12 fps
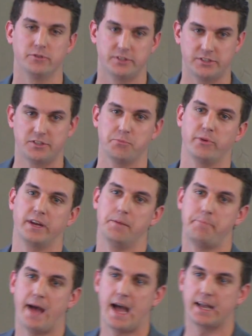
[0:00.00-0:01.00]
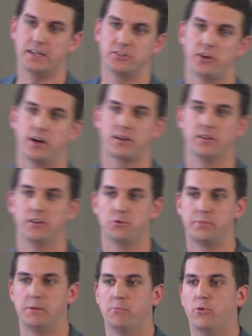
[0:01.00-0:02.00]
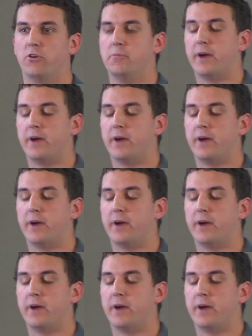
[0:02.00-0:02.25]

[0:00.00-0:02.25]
just to bring it back and talk a little bit more